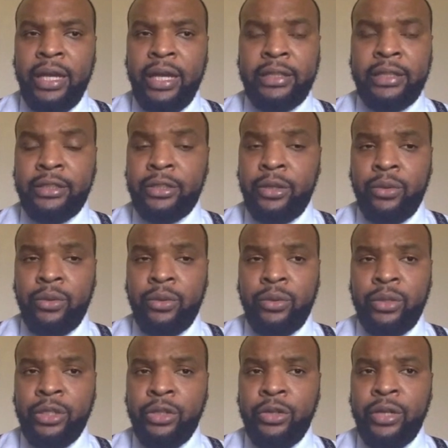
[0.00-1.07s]
And so
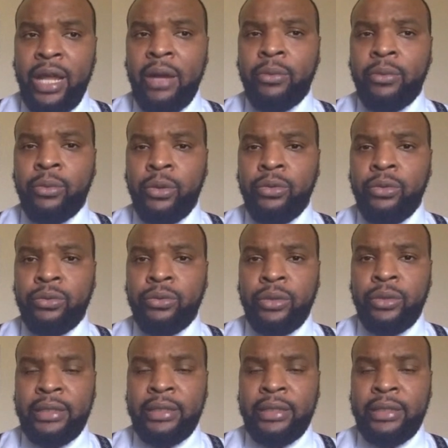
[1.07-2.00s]
you're not wrong.